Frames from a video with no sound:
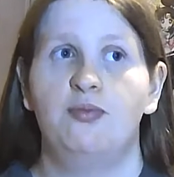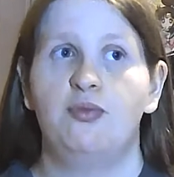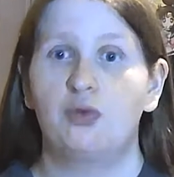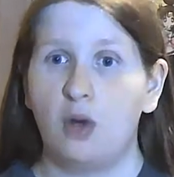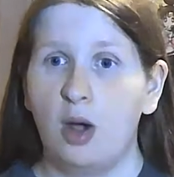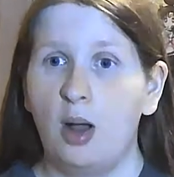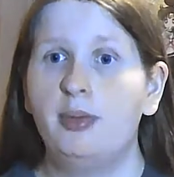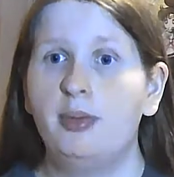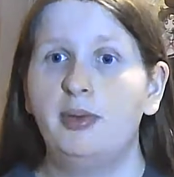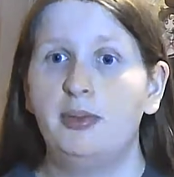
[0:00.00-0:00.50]

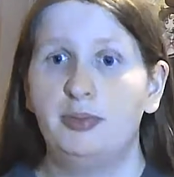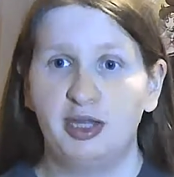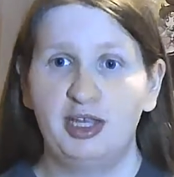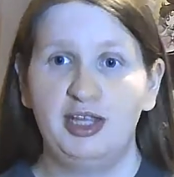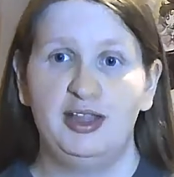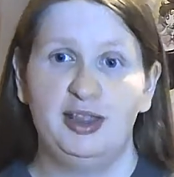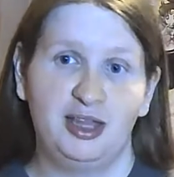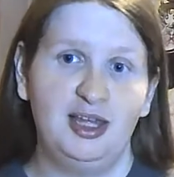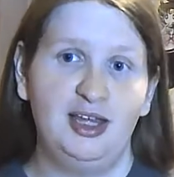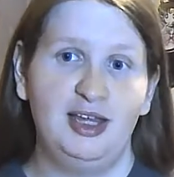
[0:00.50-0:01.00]
probably
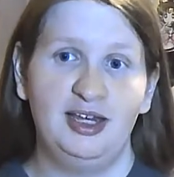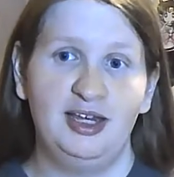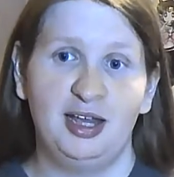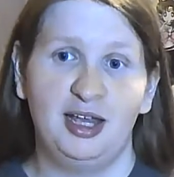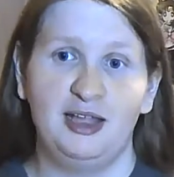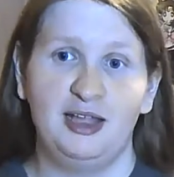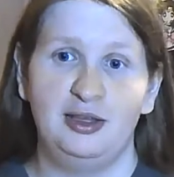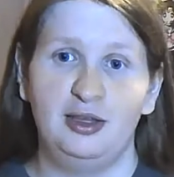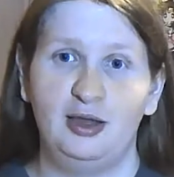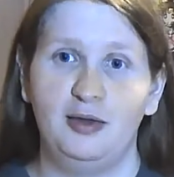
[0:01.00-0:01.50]
did
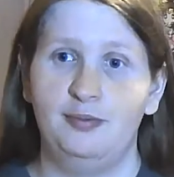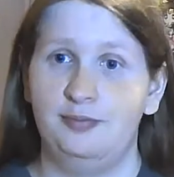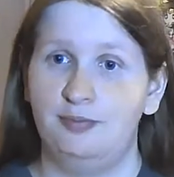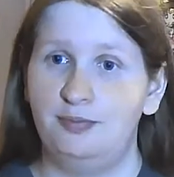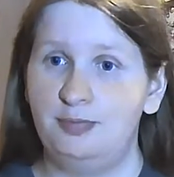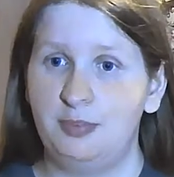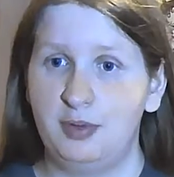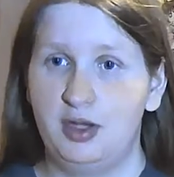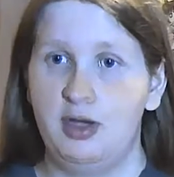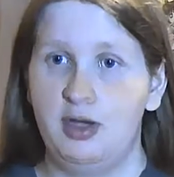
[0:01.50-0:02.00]
end up,
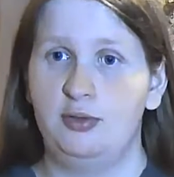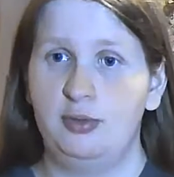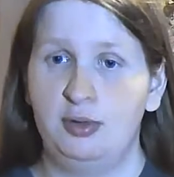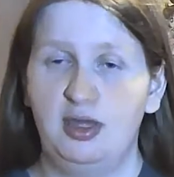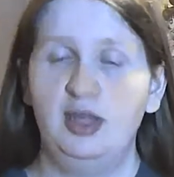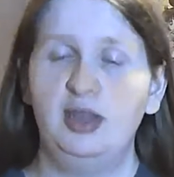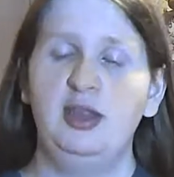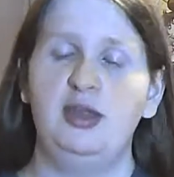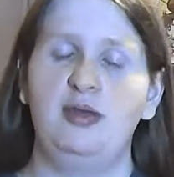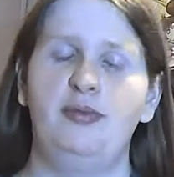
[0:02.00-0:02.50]
you know,
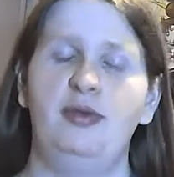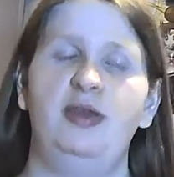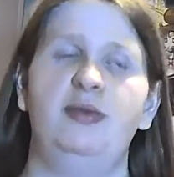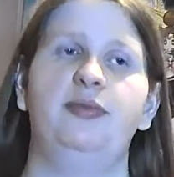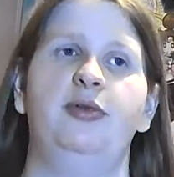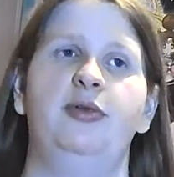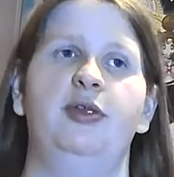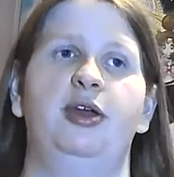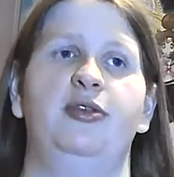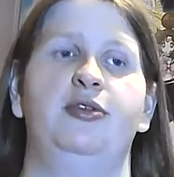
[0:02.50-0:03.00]
killing
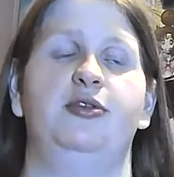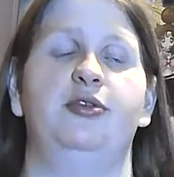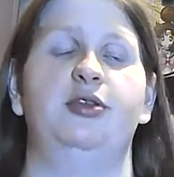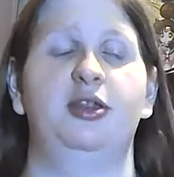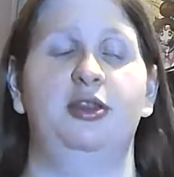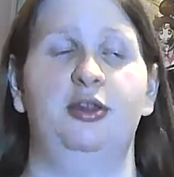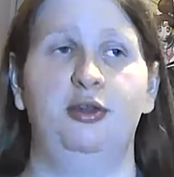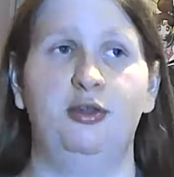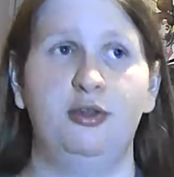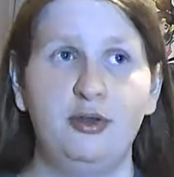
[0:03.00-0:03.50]
people, either
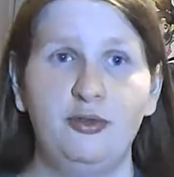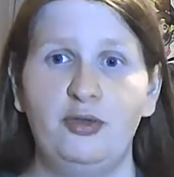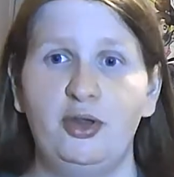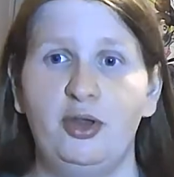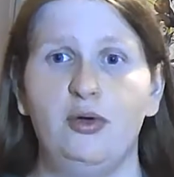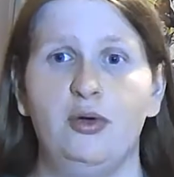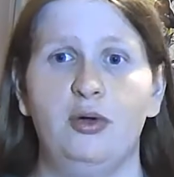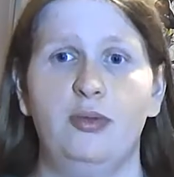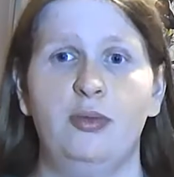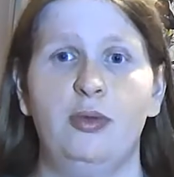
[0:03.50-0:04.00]
killing Survey
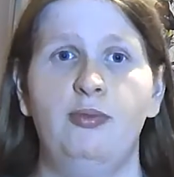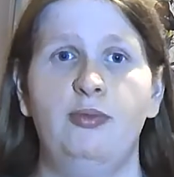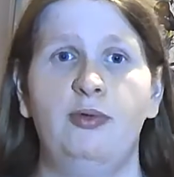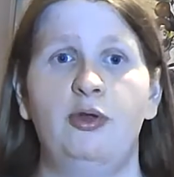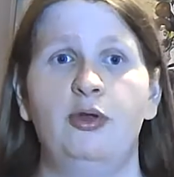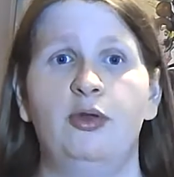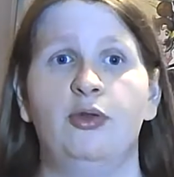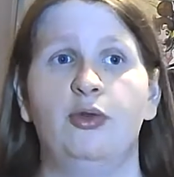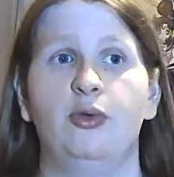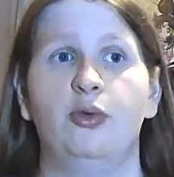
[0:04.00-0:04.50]
Corps
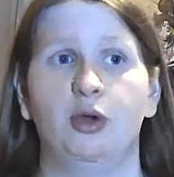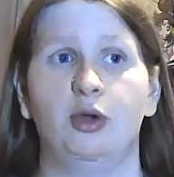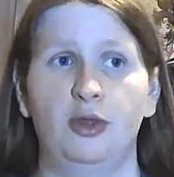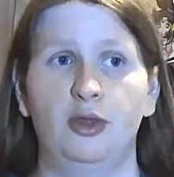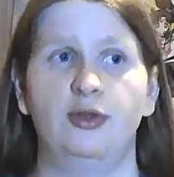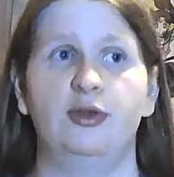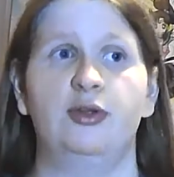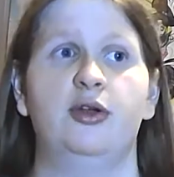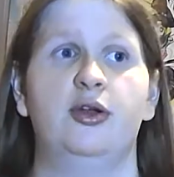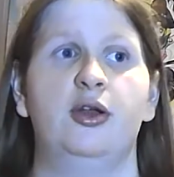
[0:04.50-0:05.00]
members or
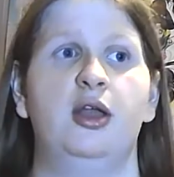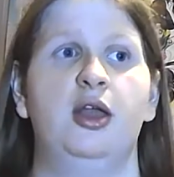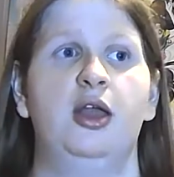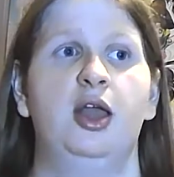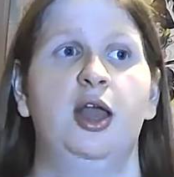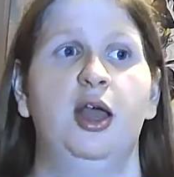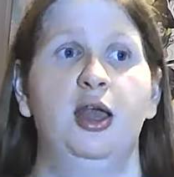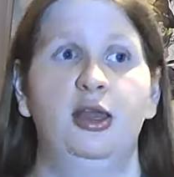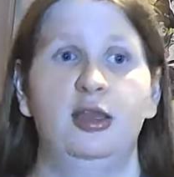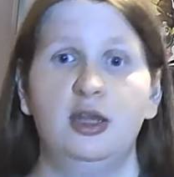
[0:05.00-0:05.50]
other,
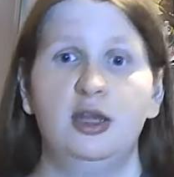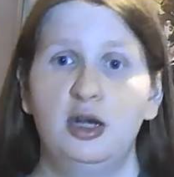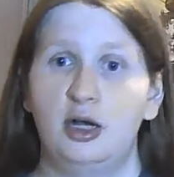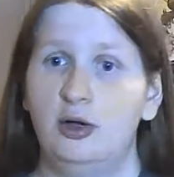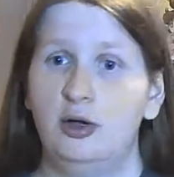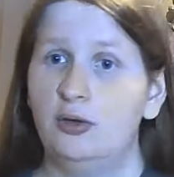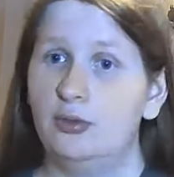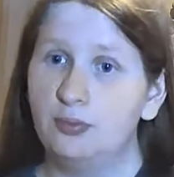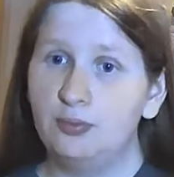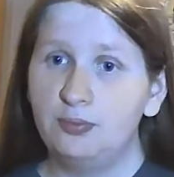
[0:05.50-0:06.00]
you
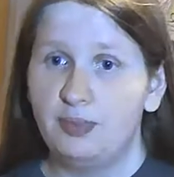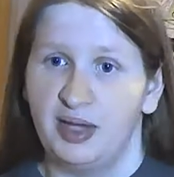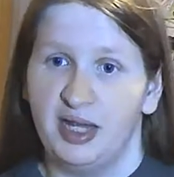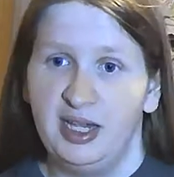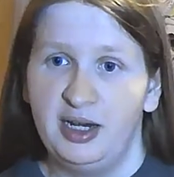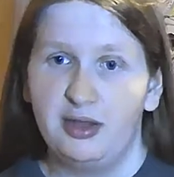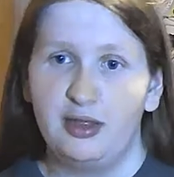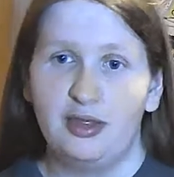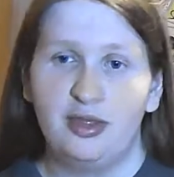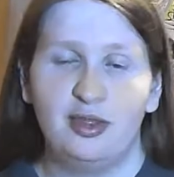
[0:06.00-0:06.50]
know,
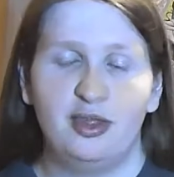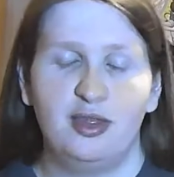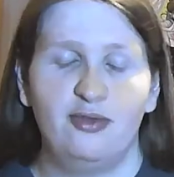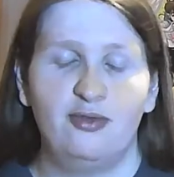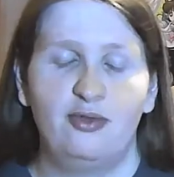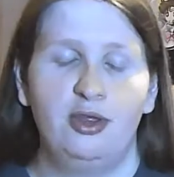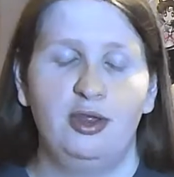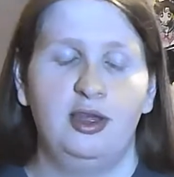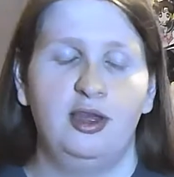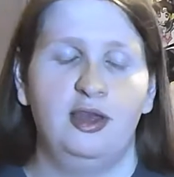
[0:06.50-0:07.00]
innocent
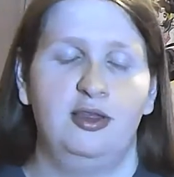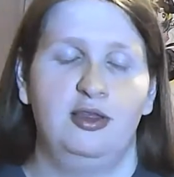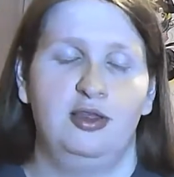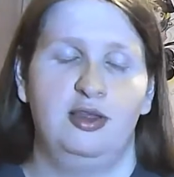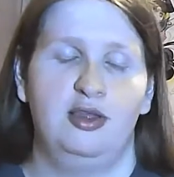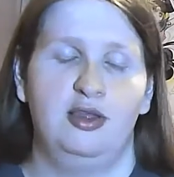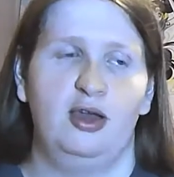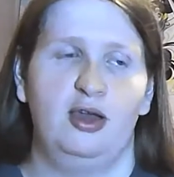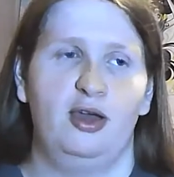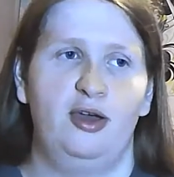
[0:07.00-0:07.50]

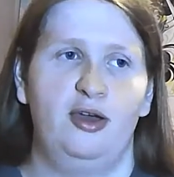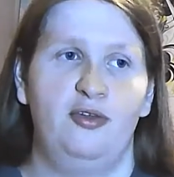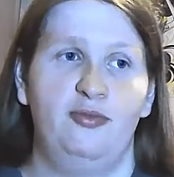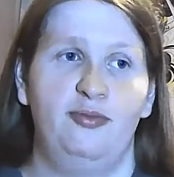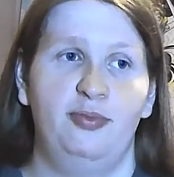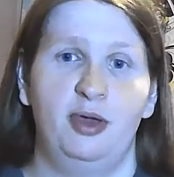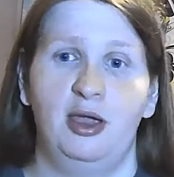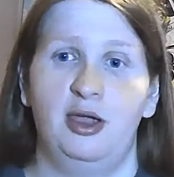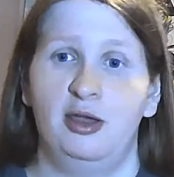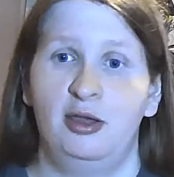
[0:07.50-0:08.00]
civilians of
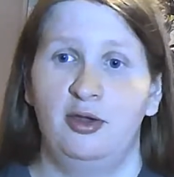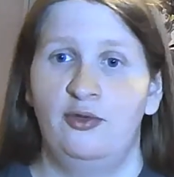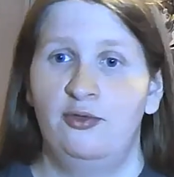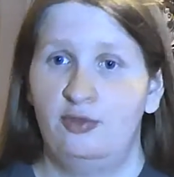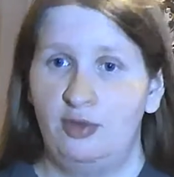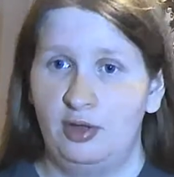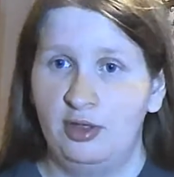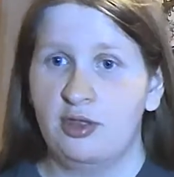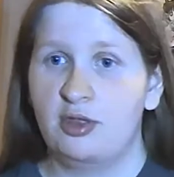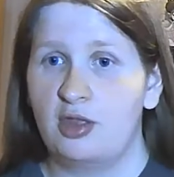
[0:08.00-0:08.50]

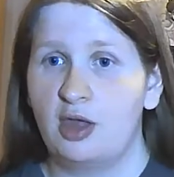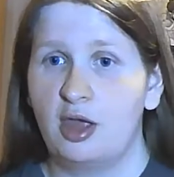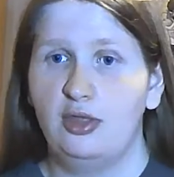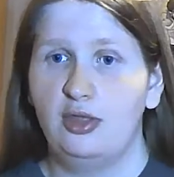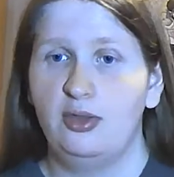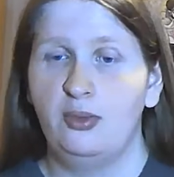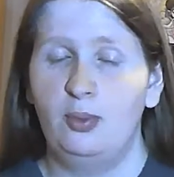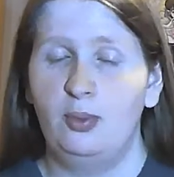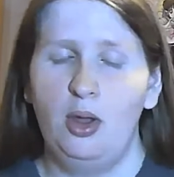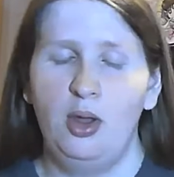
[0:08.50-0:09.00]
inside
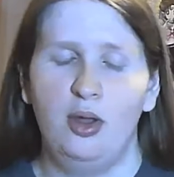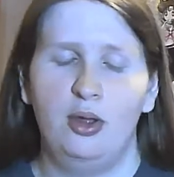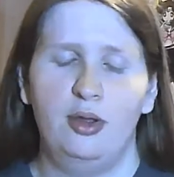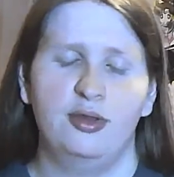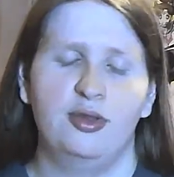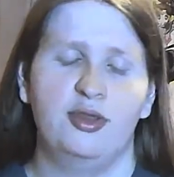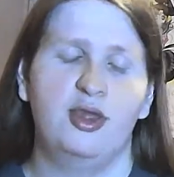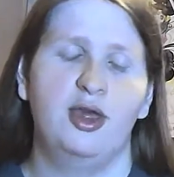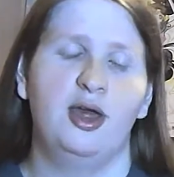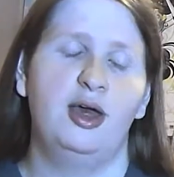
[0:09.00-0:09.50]
the
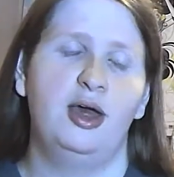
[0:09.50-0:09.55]
walls.